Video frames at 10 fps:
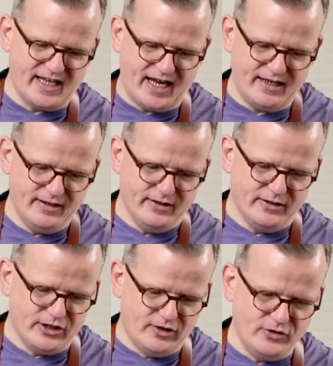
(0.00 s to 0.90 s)
that
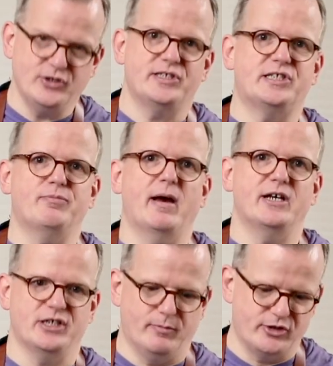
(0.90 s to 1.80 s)
you don't just
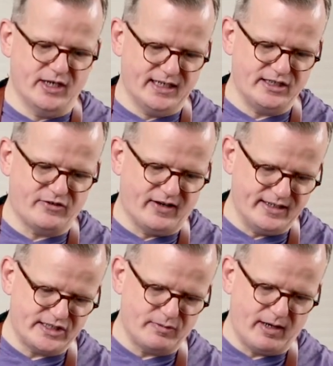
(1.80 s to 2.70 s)
smash it, but you actually try to
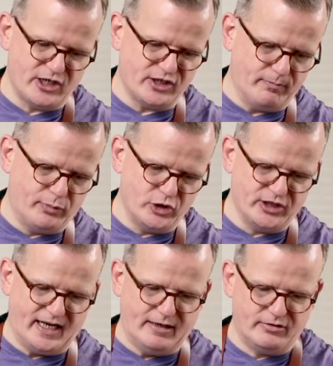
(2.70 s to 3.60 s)
smash and push
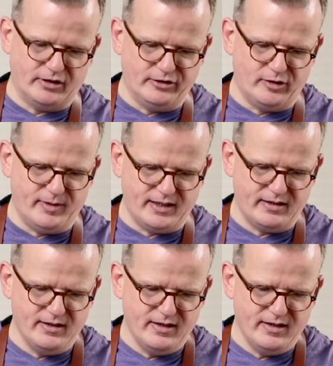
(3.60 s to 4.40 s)
it out a little bit,